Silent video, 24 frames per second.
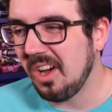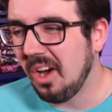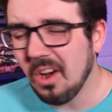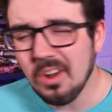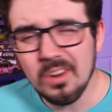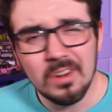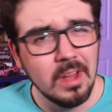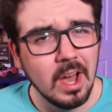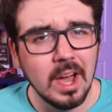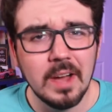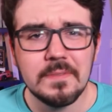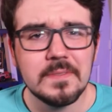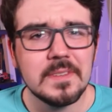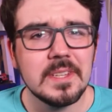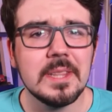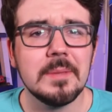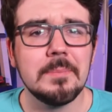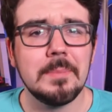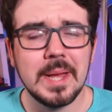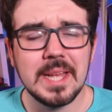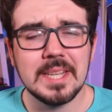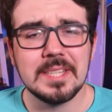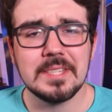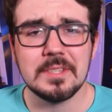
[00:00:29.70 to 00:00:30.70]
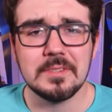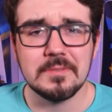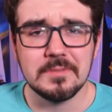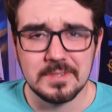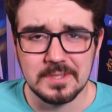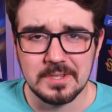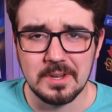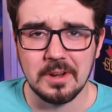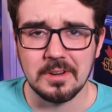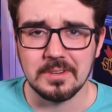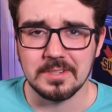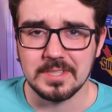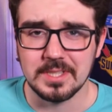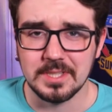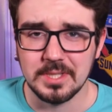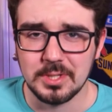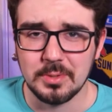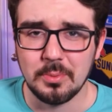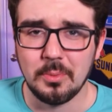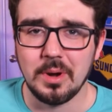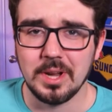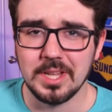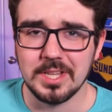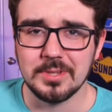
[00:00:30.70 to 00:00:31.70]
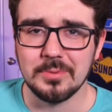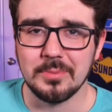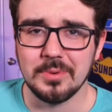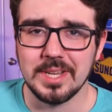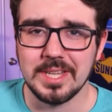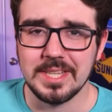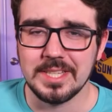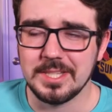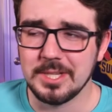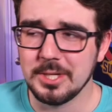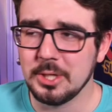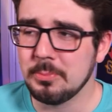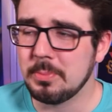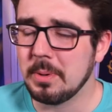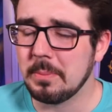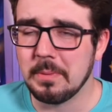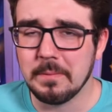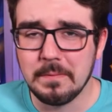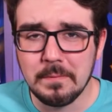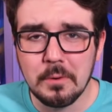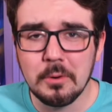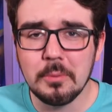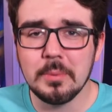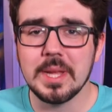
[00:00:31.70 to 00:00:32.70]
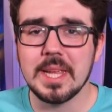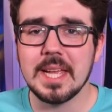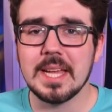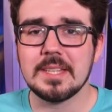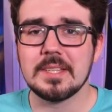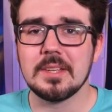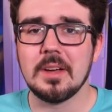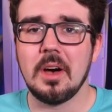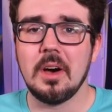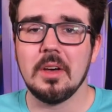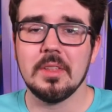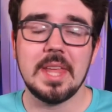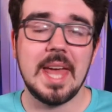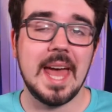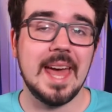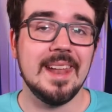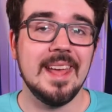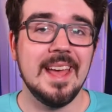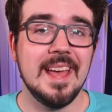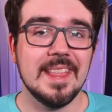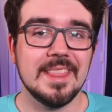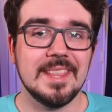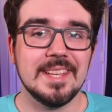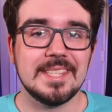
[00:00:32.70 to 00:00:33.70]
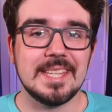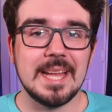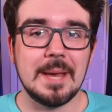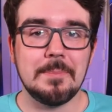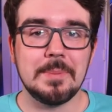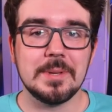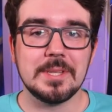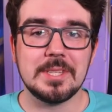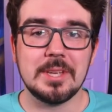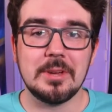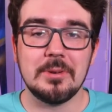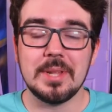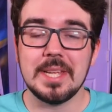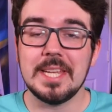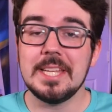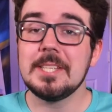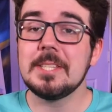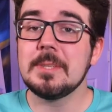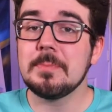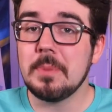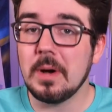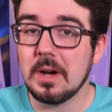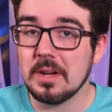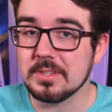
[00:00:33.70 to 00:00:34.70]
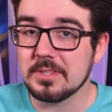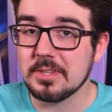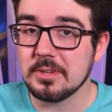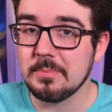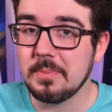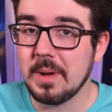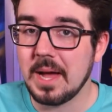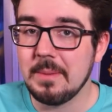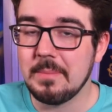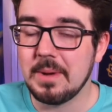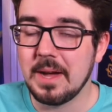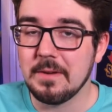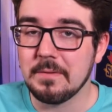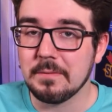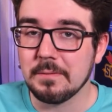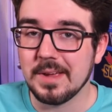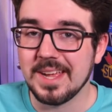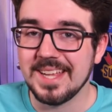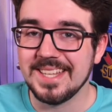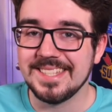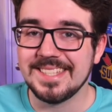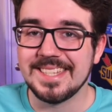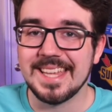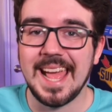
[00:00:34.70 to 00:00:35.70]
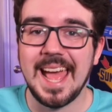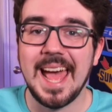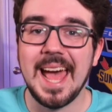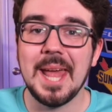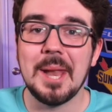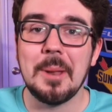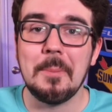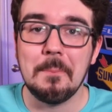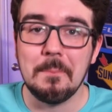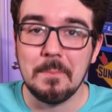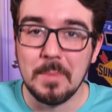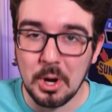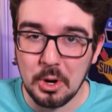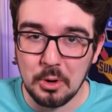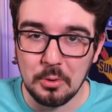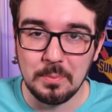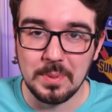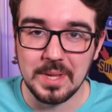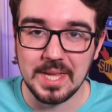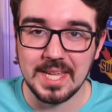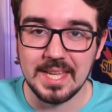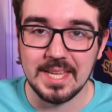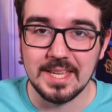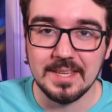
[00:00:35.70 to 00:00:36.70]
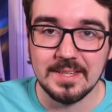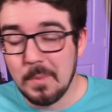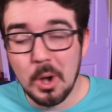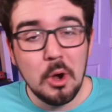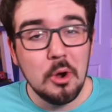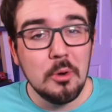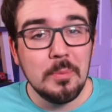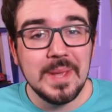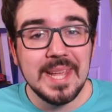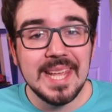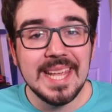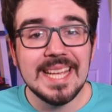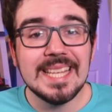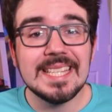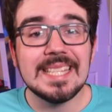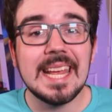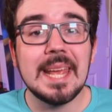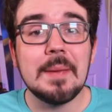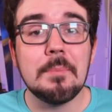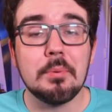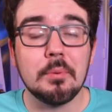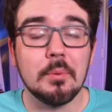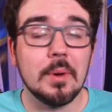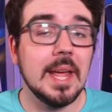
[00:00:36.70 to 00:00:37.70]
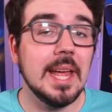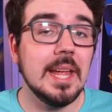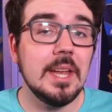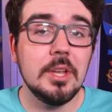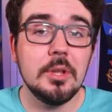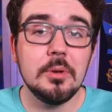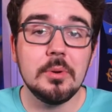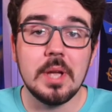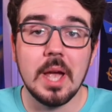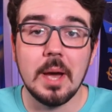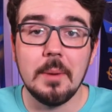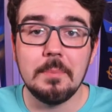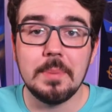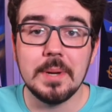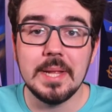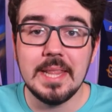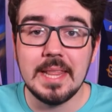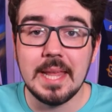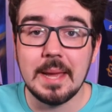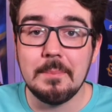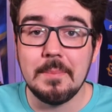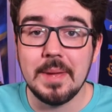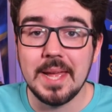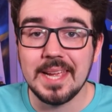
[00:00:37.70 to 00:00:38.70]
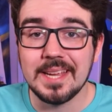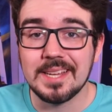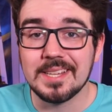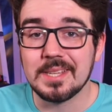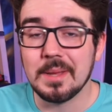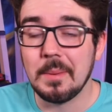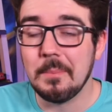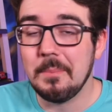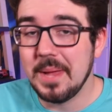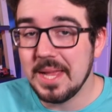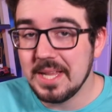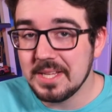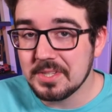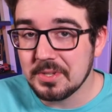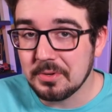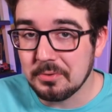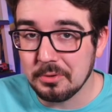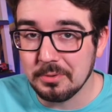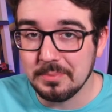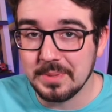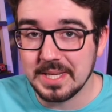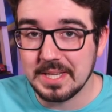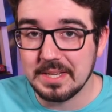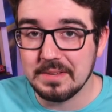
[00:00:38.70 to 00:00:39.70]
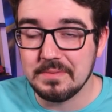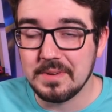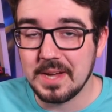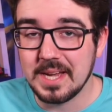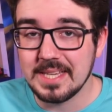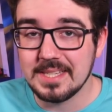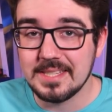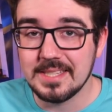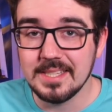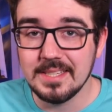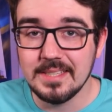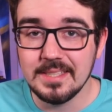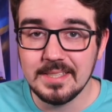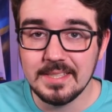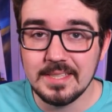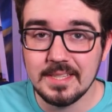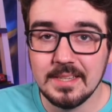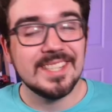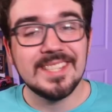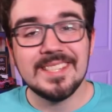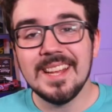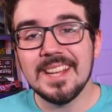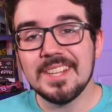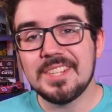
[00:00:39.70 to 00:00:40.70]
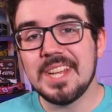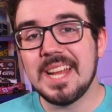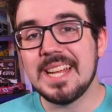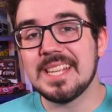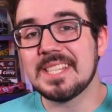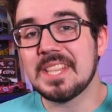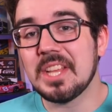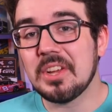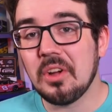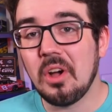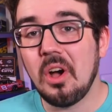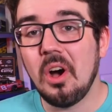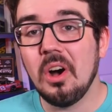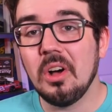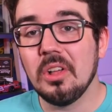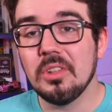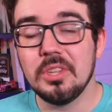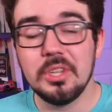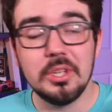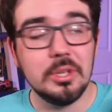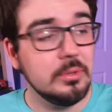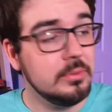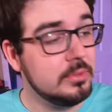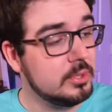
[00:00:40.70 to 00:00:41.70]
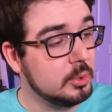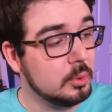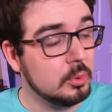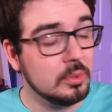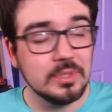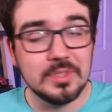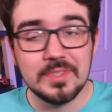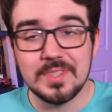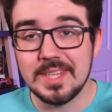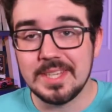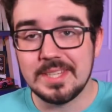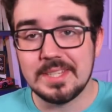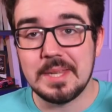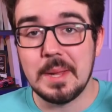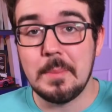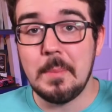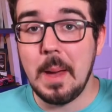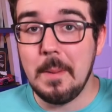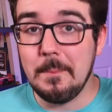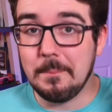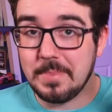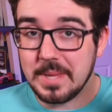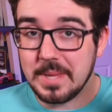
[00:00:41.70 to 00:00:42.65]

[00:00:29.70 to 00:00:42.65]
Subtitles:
aren't off to the best of starts in 2022. But before we get to all that, this episode is sponsored by my friends at Moby. Moby is a brand new company that makes men's grooming devices, such as their all new dual system